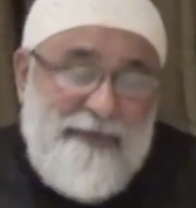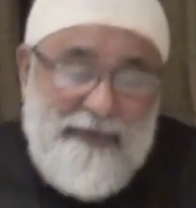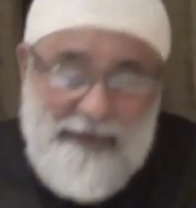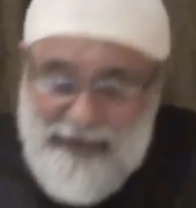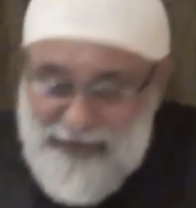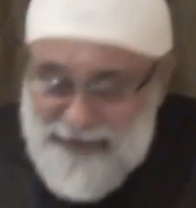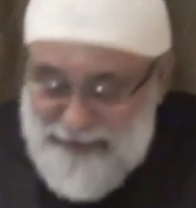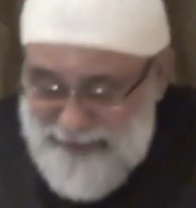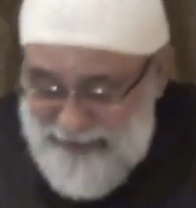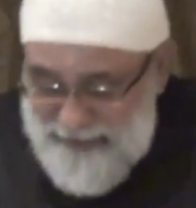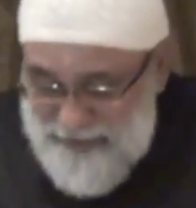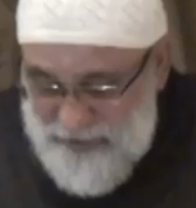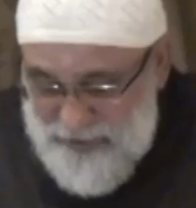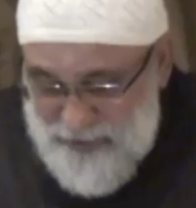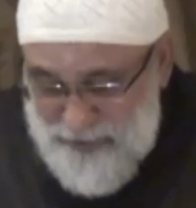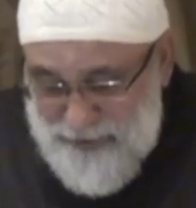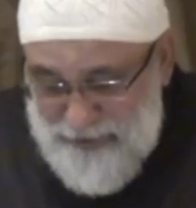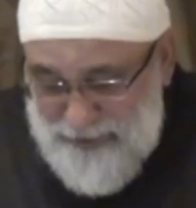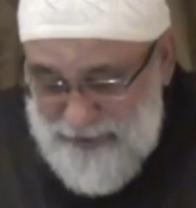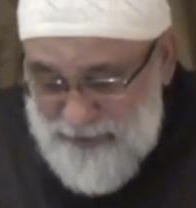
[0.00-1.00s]
And it's
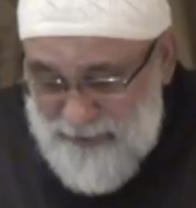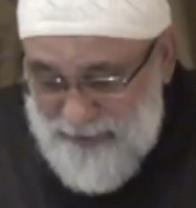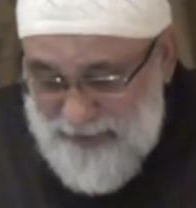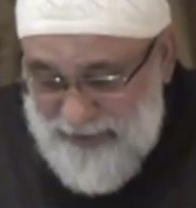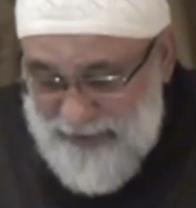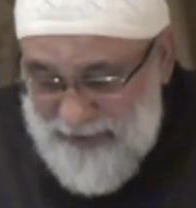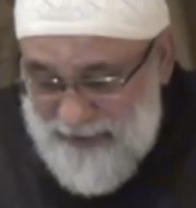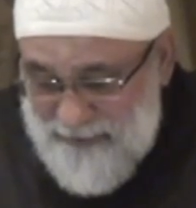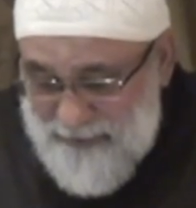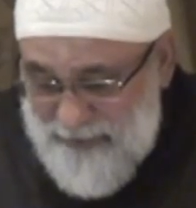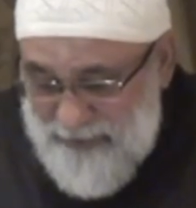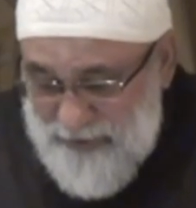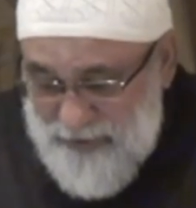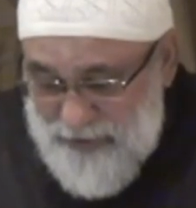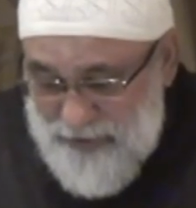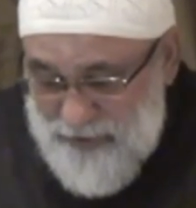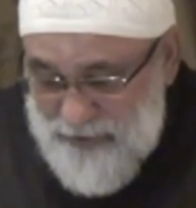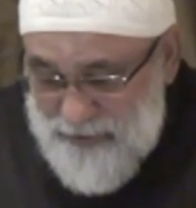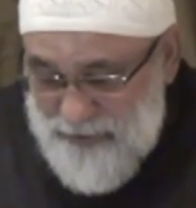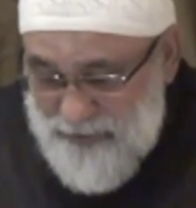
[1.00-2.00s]
going to be able
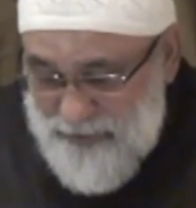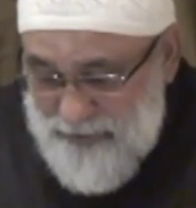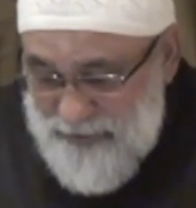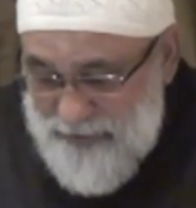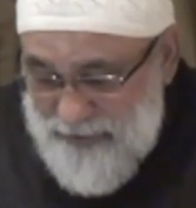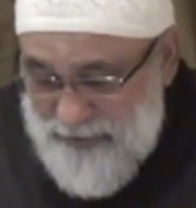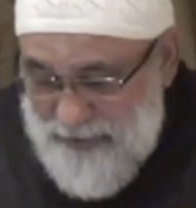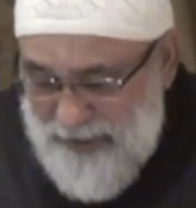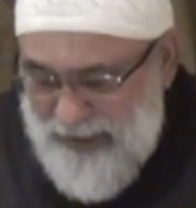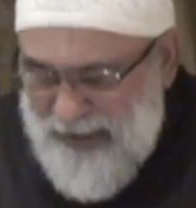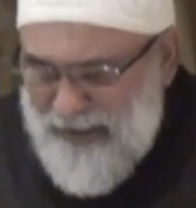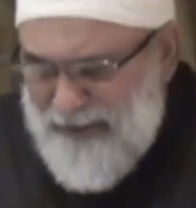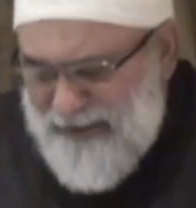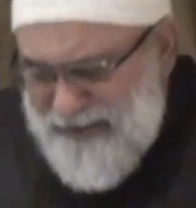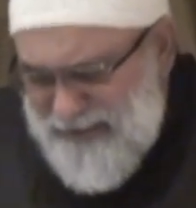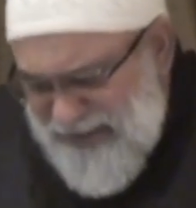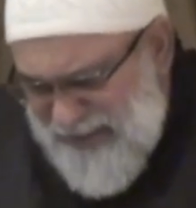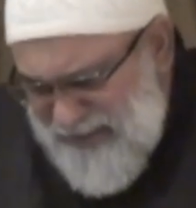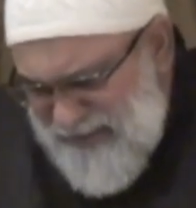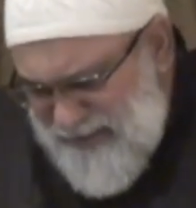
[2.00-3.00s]
to, and
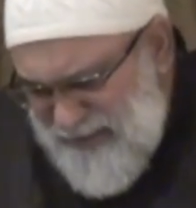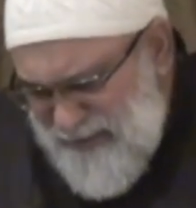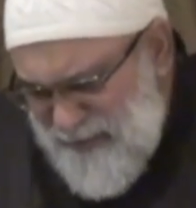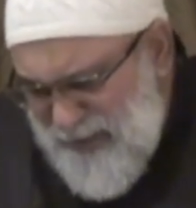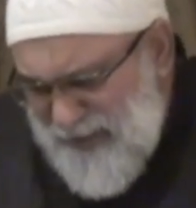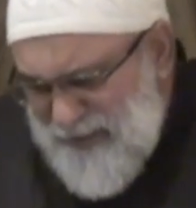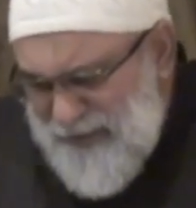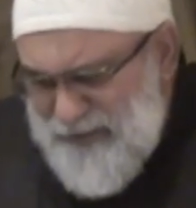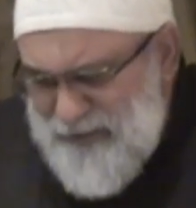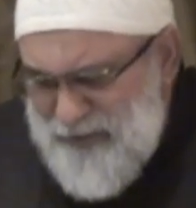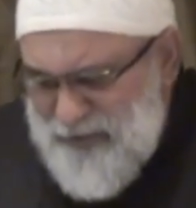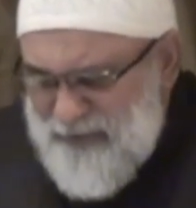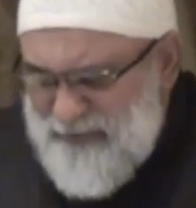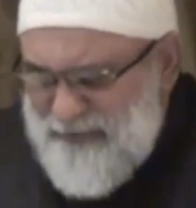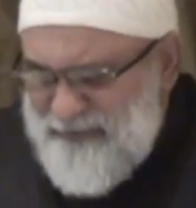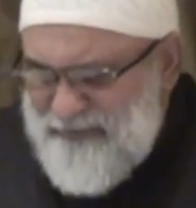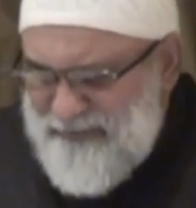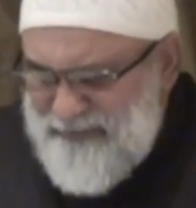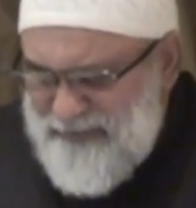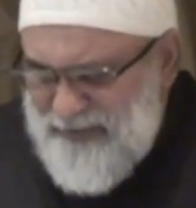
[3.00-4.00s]
it's estimated to
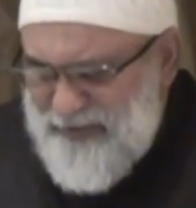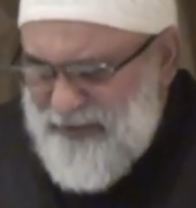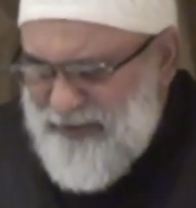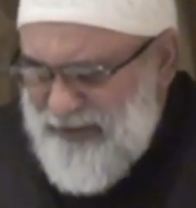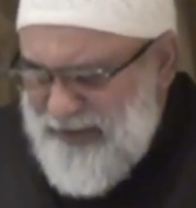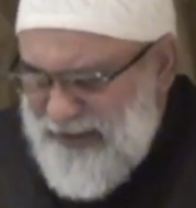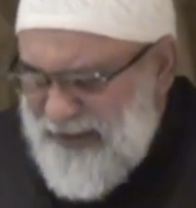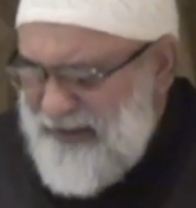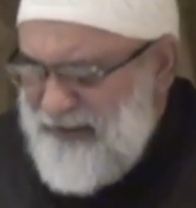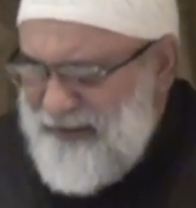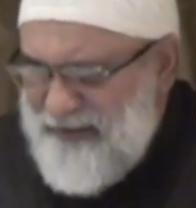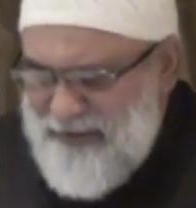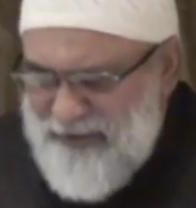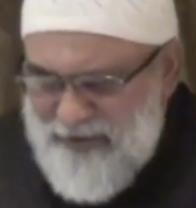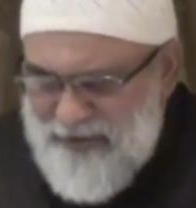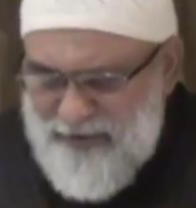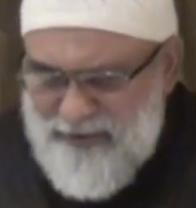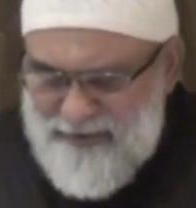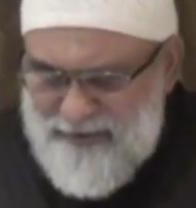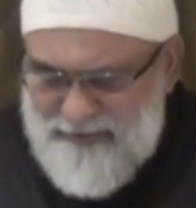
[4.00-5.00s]
hit
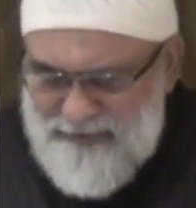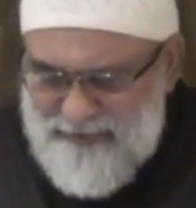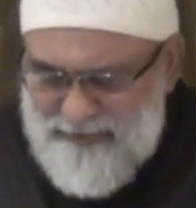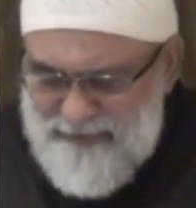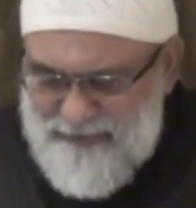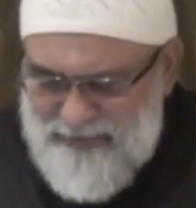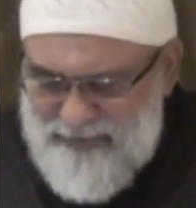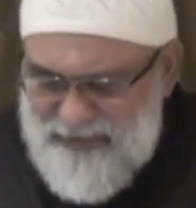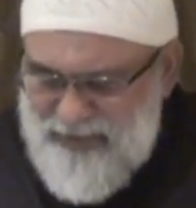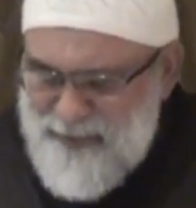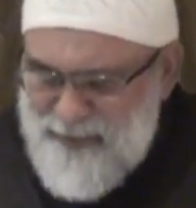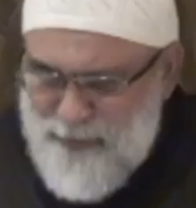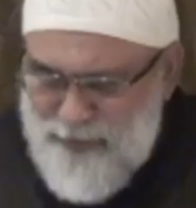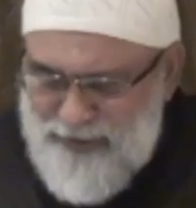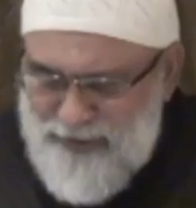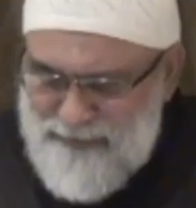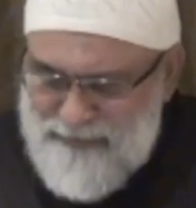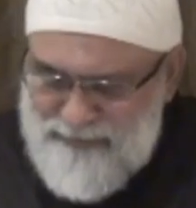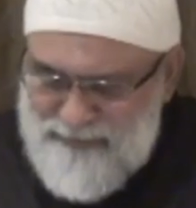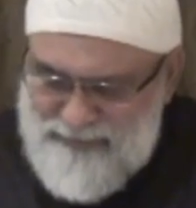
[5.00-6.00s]
the Earth
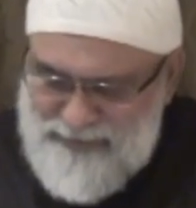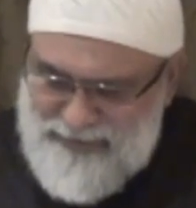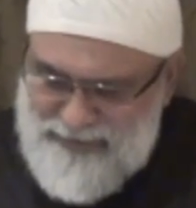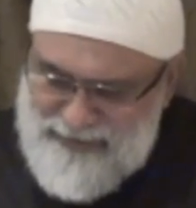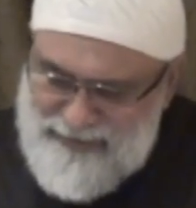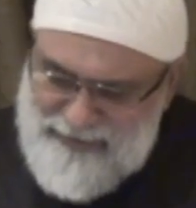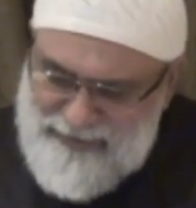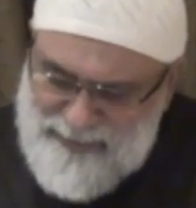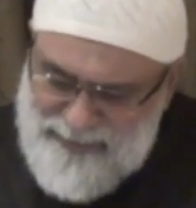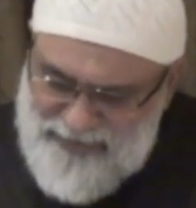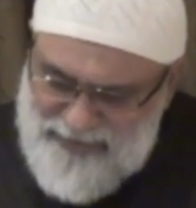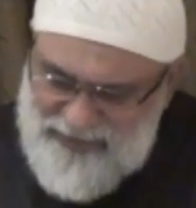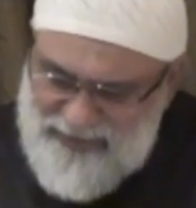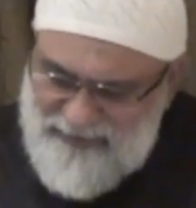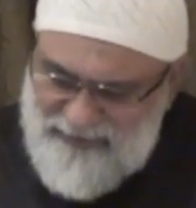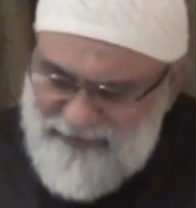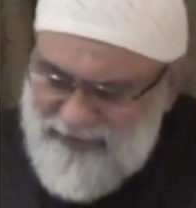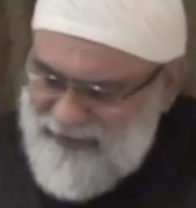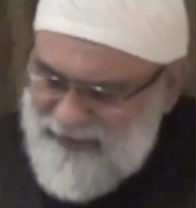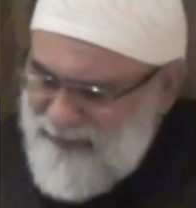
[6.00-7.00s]
somewhere in the
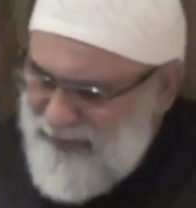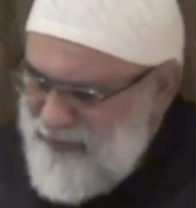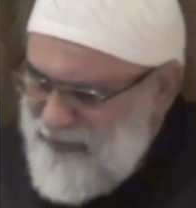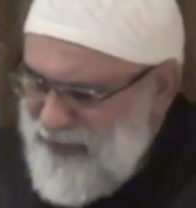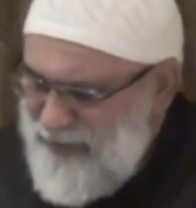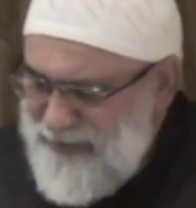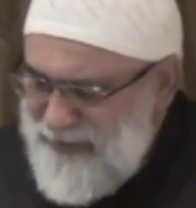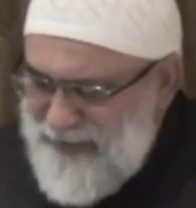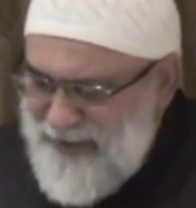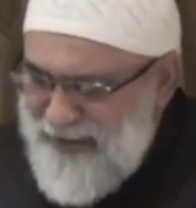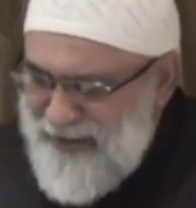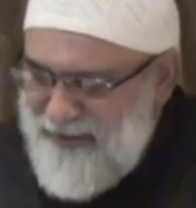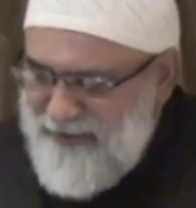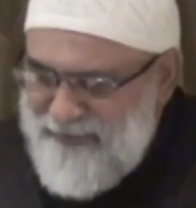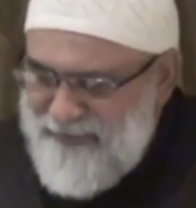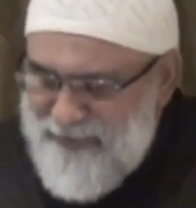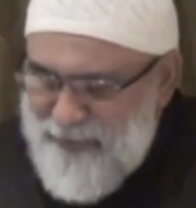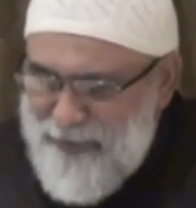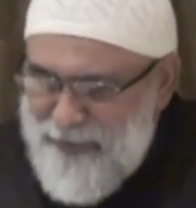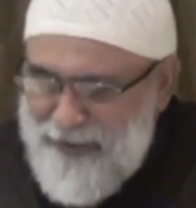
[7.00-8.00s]
Pacific between
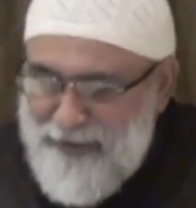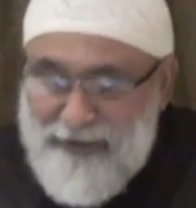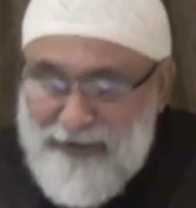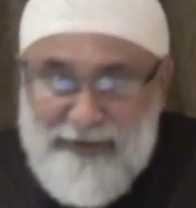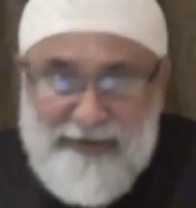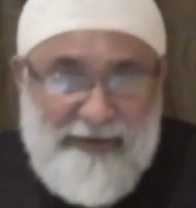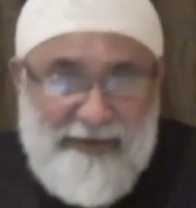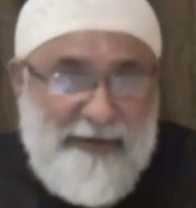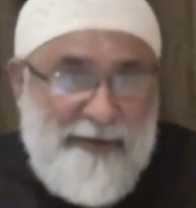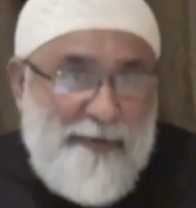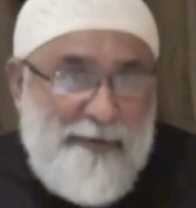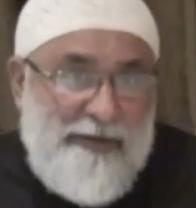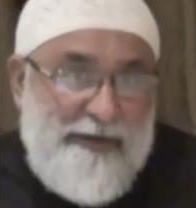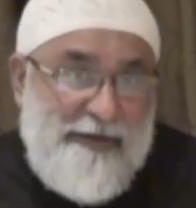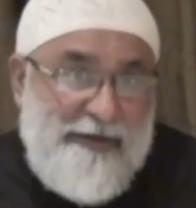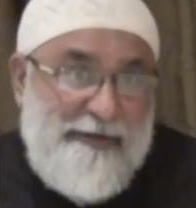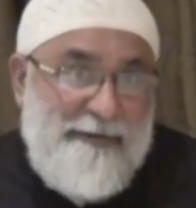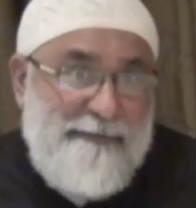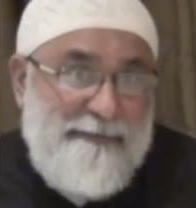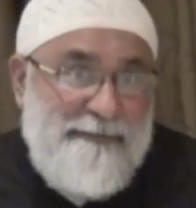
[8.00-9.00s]
California and
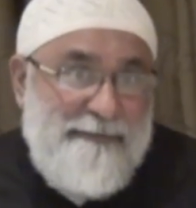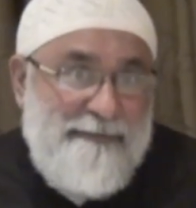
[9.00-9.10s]
Hawaii.